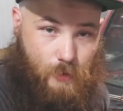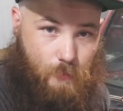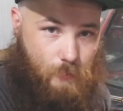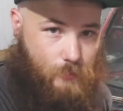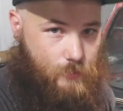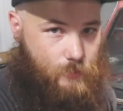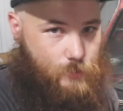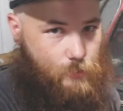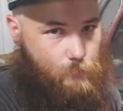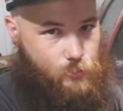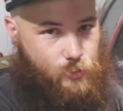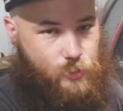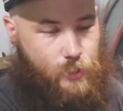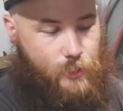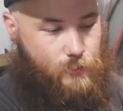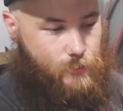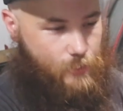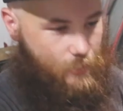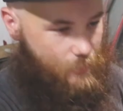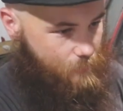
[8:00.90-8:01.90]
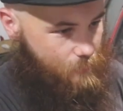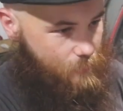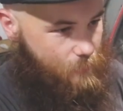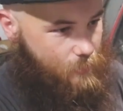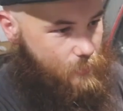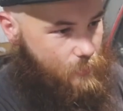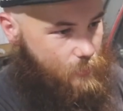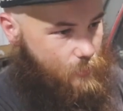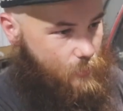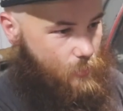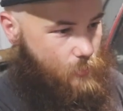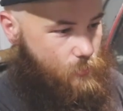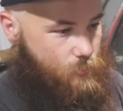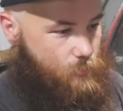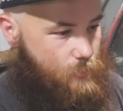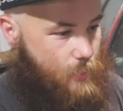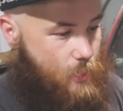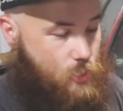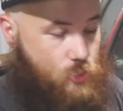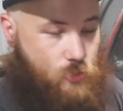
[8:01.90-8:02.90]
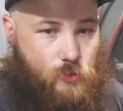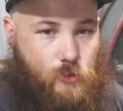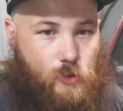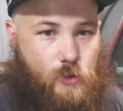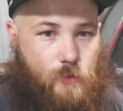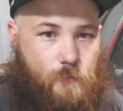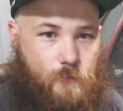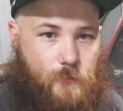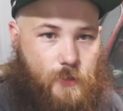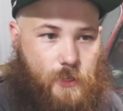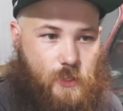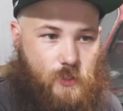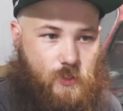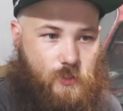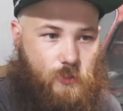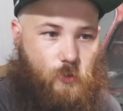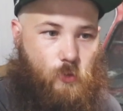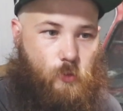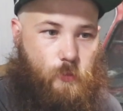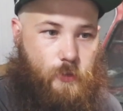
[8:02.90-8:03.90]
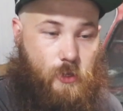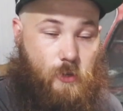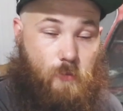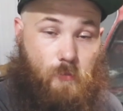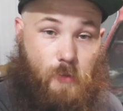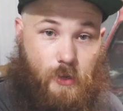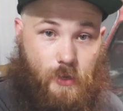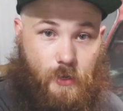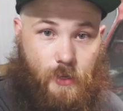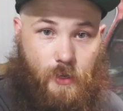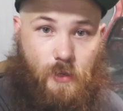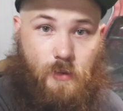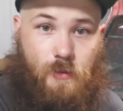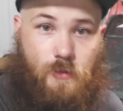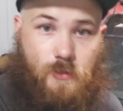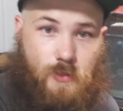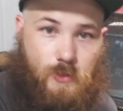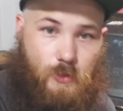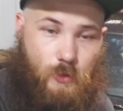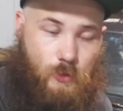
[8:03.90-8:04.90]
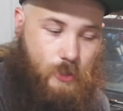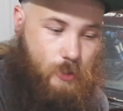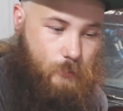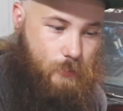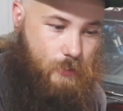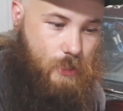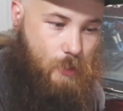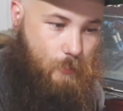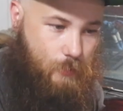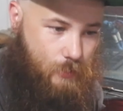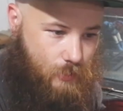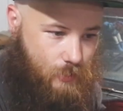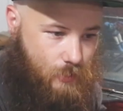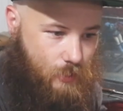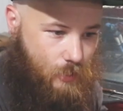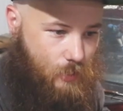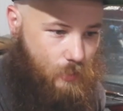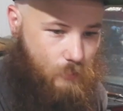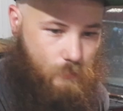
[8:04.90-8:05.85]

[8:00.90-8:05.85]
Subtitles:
I'm going to double check that. The actual ECU will be here Monday, so it'll be coming in, and